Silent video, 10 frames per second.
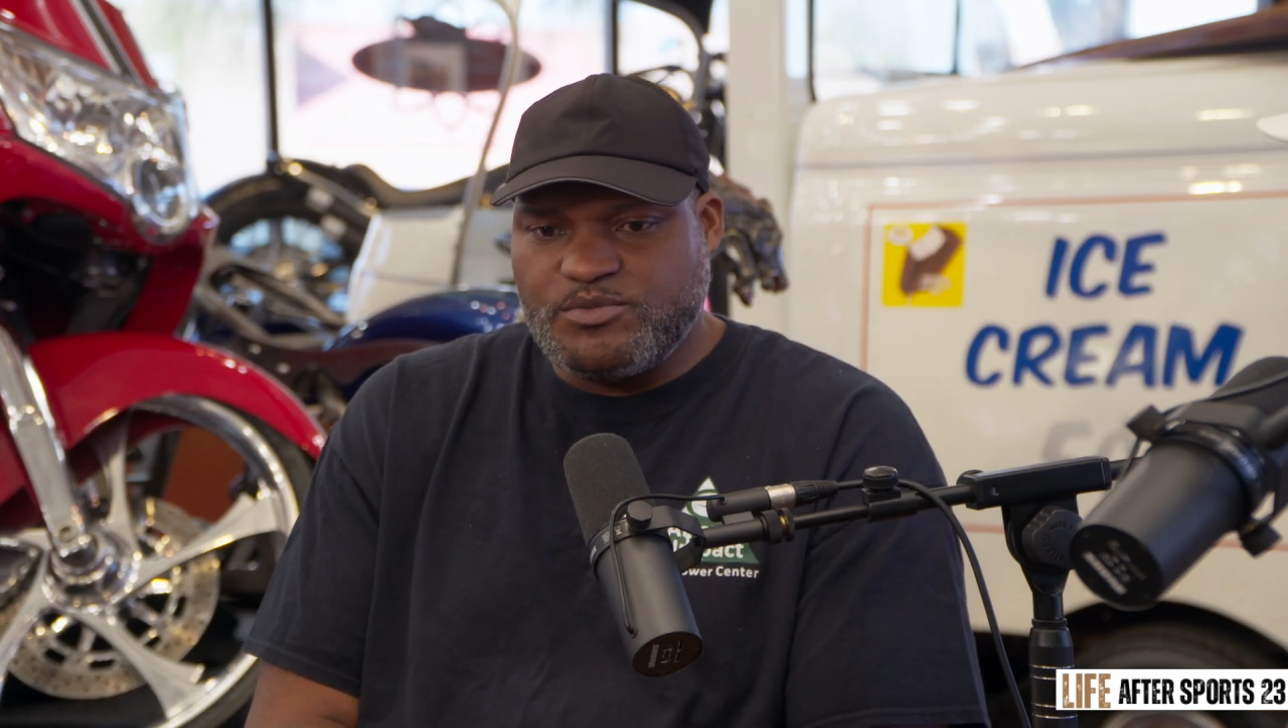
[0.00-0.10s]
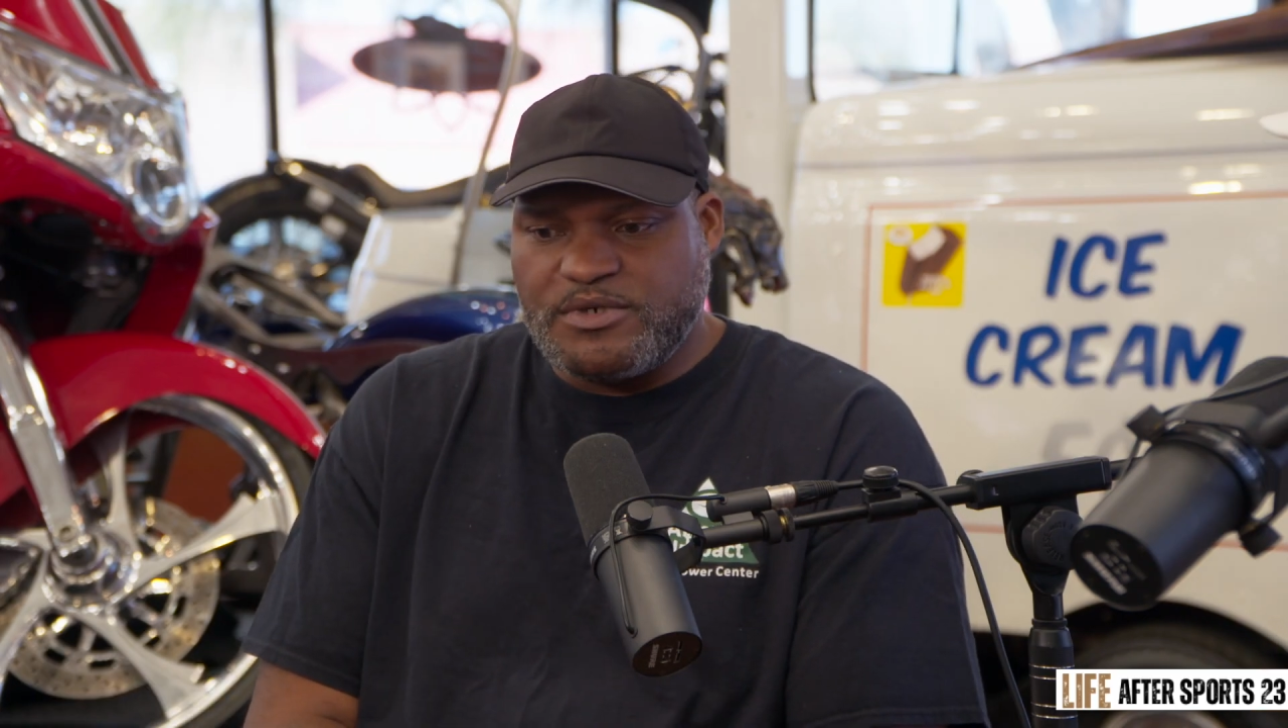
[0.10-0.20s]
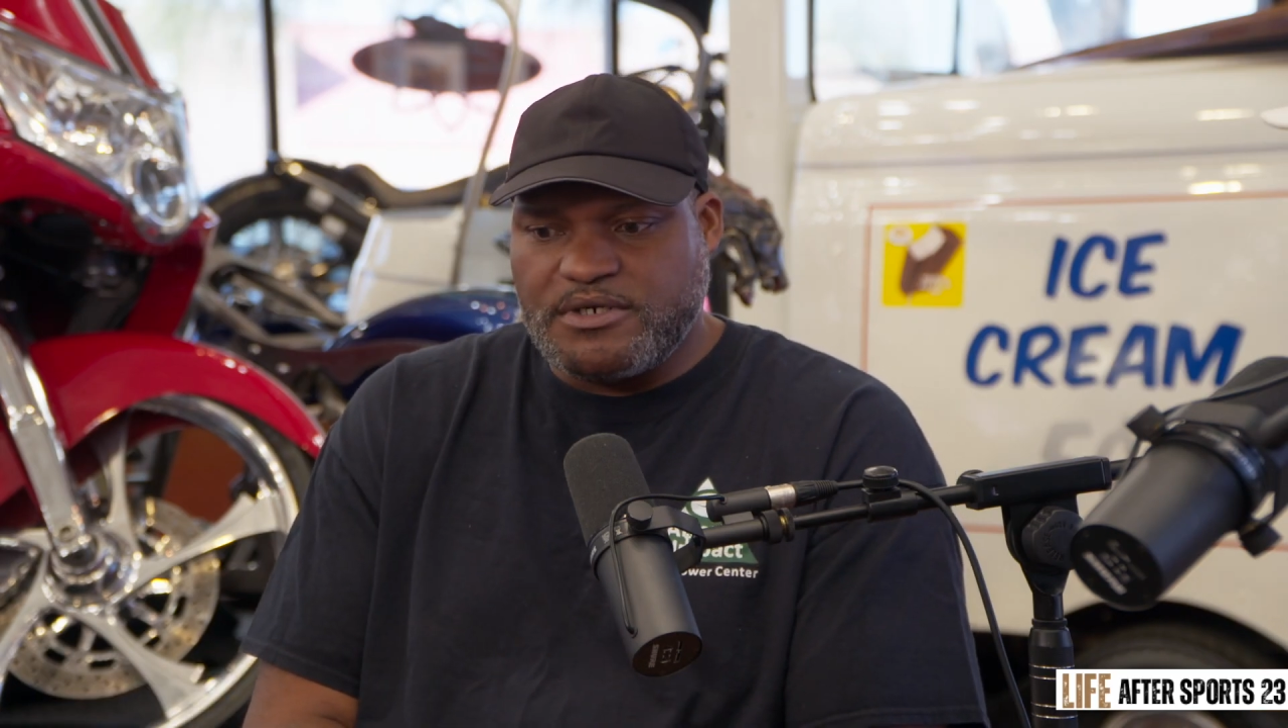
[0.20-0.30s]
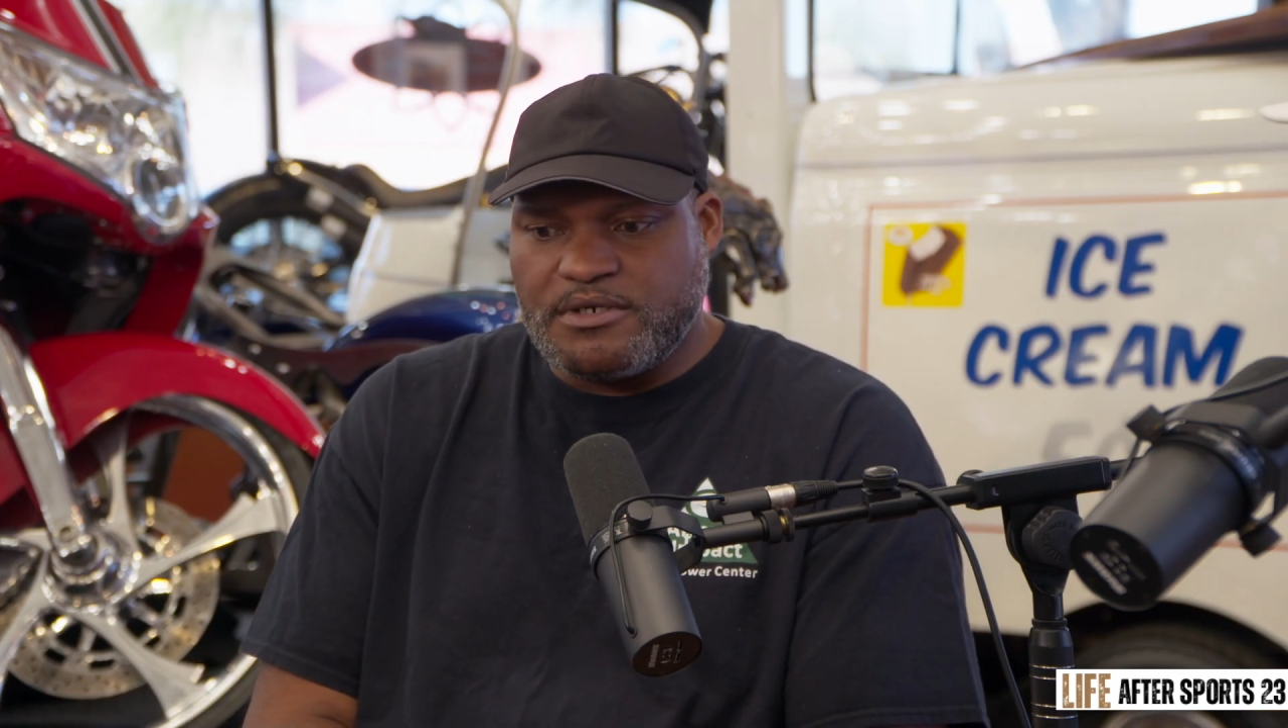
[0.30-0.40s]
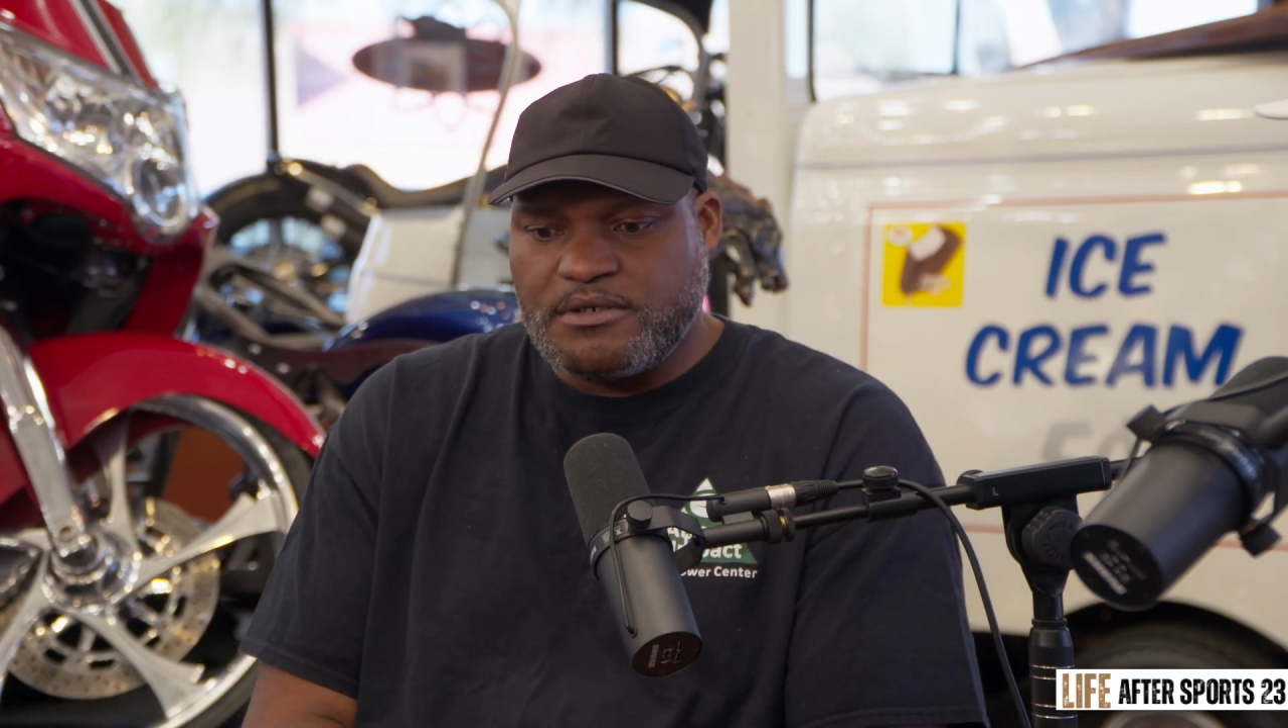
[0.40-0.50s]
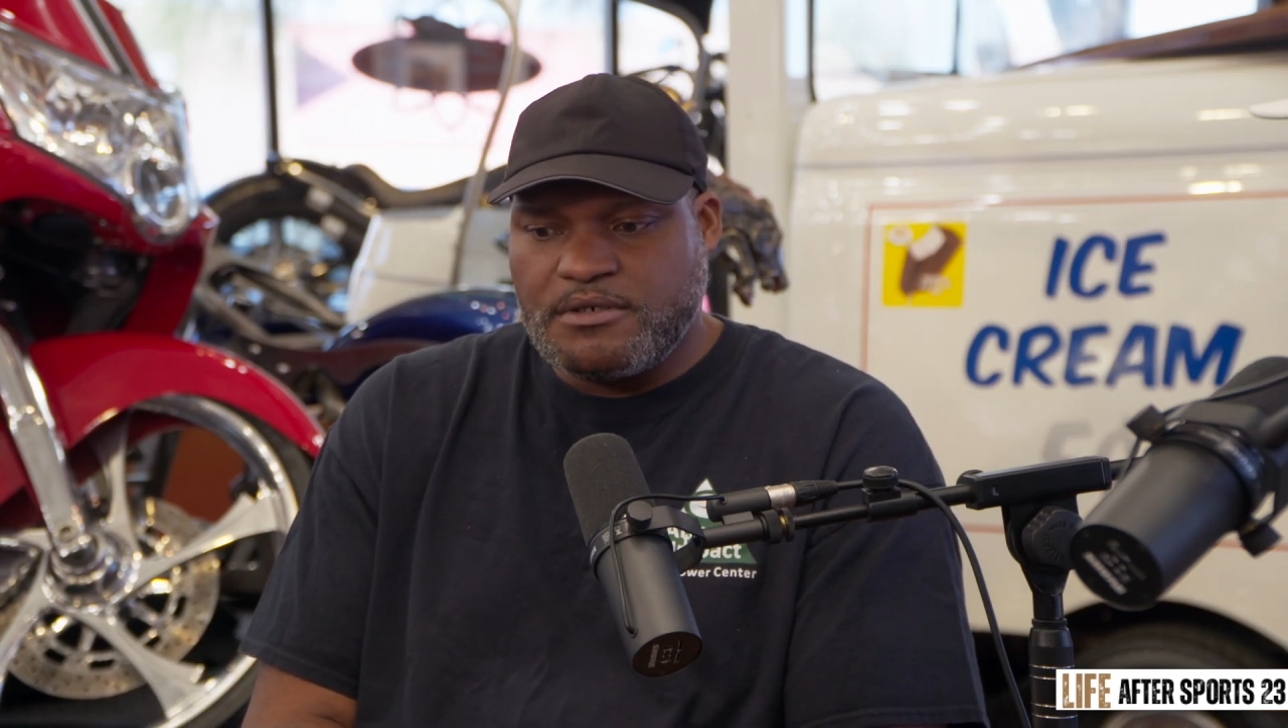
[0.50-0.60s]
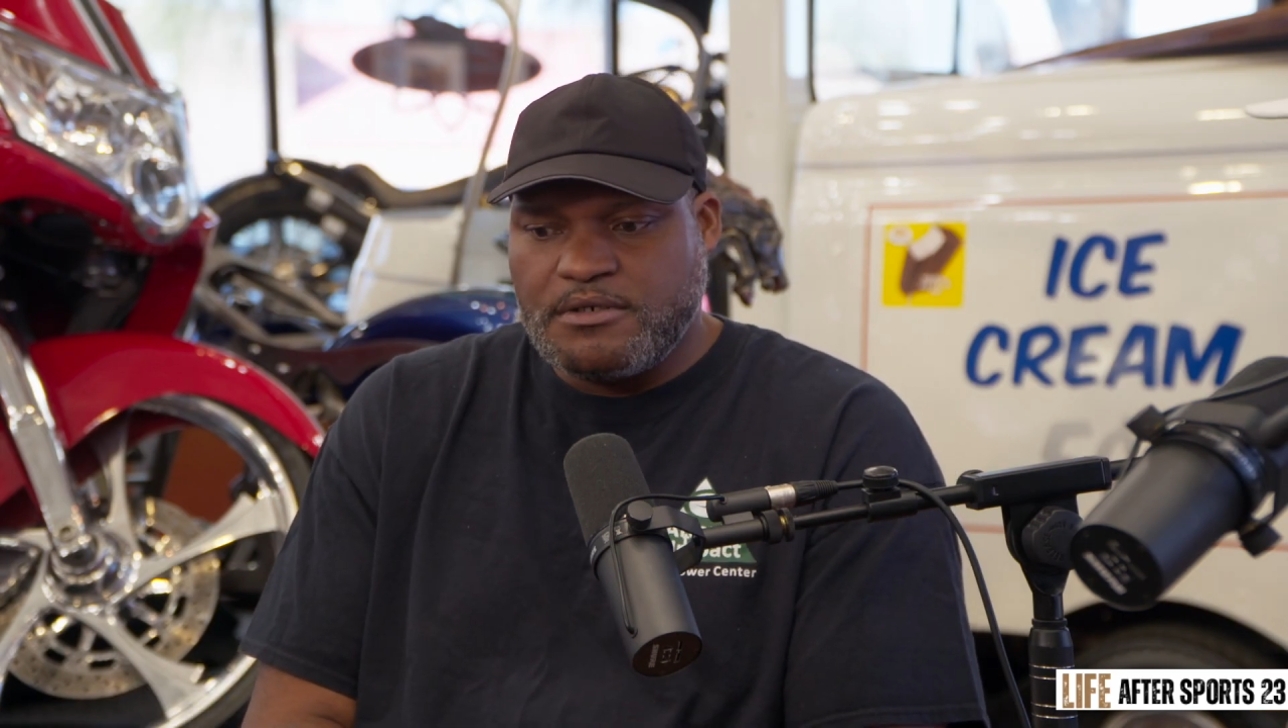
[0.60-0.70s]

where